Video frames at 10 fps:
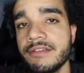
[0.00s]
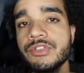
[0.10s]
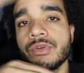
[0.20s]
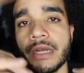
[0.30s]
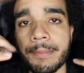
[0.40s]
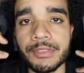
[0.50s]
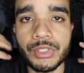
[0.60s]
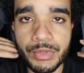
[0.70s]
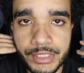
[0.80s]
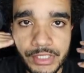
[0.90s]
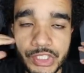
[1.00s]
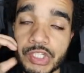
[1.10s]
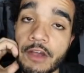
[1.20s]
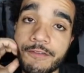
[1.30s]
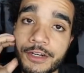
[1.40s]
gives you an opportunity to
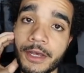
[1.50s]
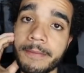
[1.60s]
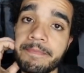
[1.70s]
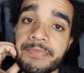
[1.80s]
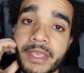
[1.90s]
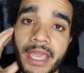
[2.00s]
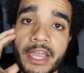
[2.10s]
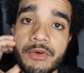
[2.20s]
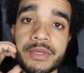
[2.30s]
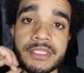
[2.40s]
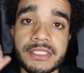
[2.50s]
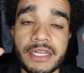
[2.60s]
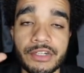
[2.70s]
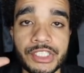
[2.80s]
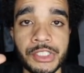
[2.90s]
soften up areas
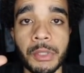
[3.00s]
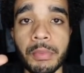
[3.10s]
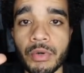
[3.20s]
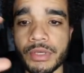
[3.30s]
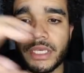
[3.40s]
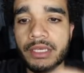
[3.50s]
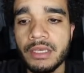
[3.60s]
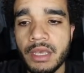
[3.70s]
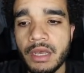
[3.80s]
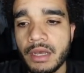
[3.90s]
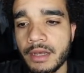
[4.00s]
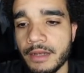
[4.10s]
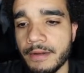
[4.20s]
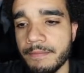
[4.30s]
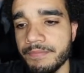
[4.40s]
that are still bulky.
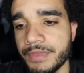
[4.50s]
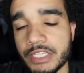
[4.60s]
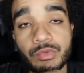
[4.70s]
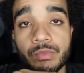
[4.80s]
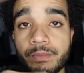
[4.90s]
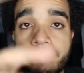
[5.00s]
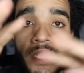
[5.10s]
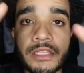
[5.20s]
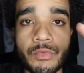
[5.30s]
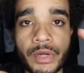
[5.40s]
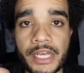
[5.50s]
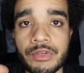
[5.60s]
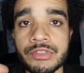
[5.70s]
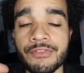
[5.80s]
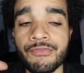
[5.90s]
That's mainly what I
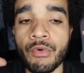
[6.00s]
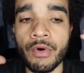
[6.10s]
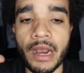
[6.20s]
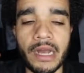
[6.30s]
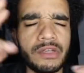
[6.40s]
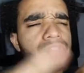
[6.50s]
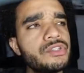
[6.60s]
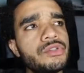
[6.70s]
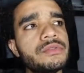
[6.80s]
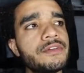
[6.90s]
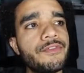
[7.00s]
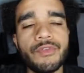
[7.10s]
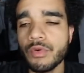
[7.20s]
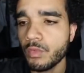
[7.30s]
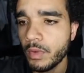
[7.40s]
use it for. I also use it
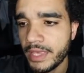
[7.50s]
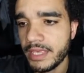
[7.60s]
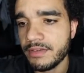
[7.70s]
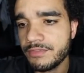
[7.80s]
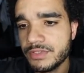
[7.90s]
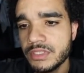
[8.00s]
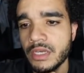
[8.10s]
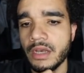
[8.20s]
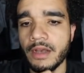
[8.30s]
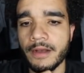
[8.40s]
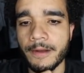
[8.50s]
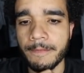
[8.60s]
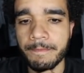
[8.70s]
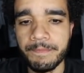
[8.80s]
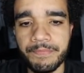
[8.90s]
for waves
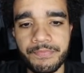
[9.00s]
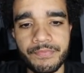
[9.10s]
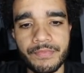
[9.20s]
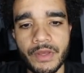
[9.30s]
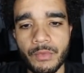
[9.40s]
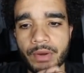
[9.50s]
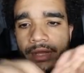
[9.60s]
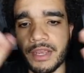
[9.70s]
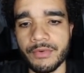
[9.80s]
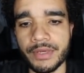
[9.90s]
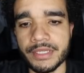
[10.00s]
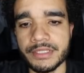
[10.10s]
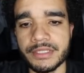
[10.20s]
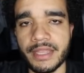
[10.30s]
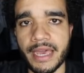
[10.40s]
around
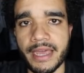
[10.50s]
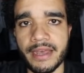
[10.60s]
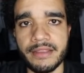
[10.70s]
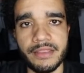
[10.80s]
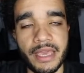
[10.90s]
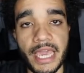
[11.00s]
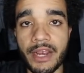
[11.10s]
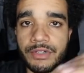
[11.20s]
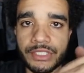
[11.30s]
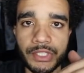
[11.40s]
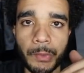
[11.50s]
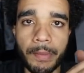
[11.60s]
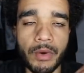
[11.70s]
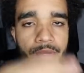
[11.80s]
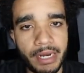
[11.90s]
areas that the hair is still
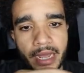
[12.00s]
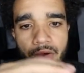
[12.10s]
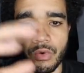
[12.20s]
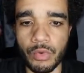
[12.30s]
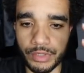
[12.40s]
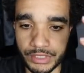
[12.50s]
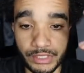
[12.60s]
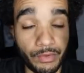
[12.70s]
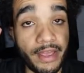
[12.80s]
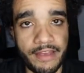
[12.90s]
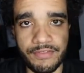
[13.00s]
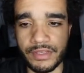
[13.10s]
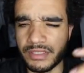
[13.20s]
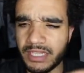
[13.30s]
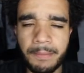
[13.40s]
poking out or is still
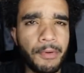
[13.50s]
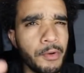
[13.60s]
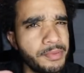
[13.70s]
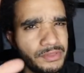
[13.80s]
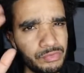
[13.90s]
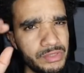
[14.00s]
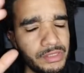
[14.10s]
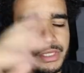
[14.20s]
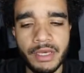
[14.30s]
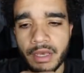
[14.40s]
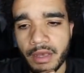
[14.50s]
heavy. Same purpose, really.